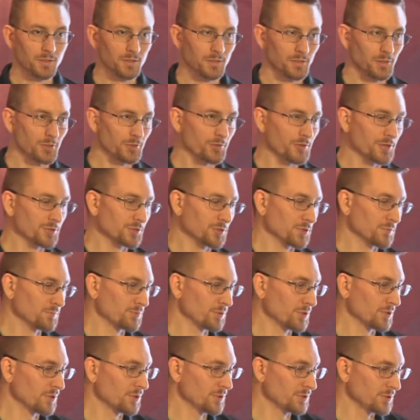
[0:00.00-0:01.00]
The interesting
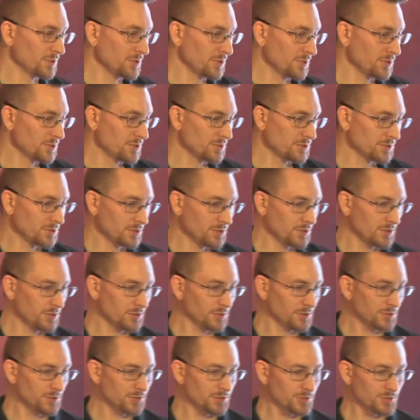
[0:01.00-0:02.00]
part is,
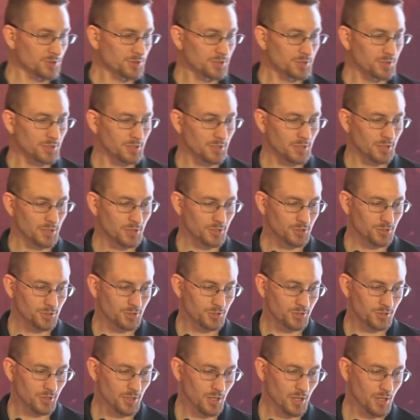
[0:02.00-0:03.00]
at least in
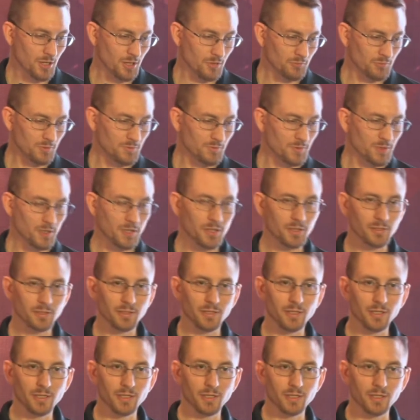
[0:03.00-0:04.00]
CDH, we've
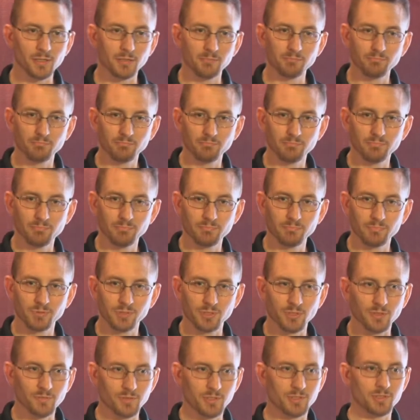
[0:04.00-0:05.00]
got a
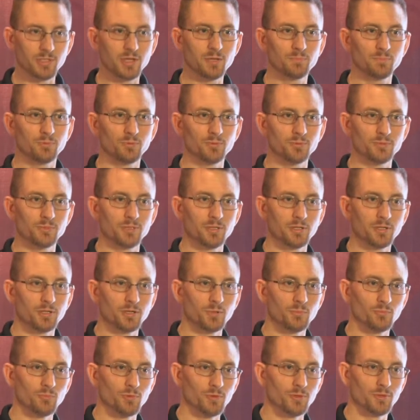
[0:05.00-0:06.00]
set of examples that
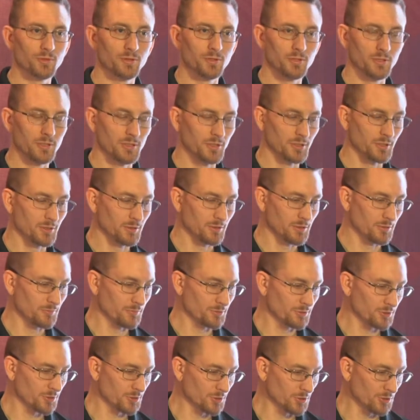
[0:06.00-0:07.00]
come with
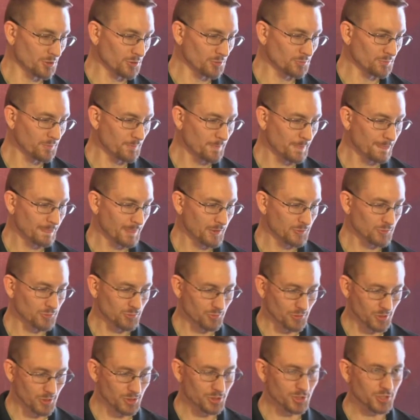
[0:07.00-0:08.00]
the code. So
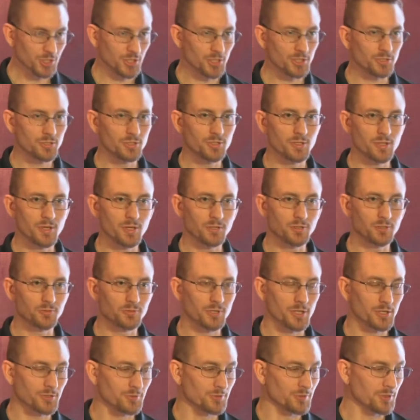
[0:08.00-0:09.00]
we're going to change into that
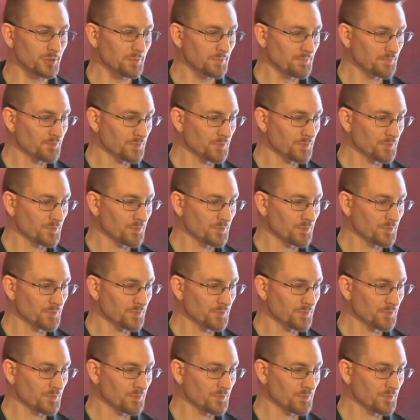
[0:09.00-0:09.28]
directory.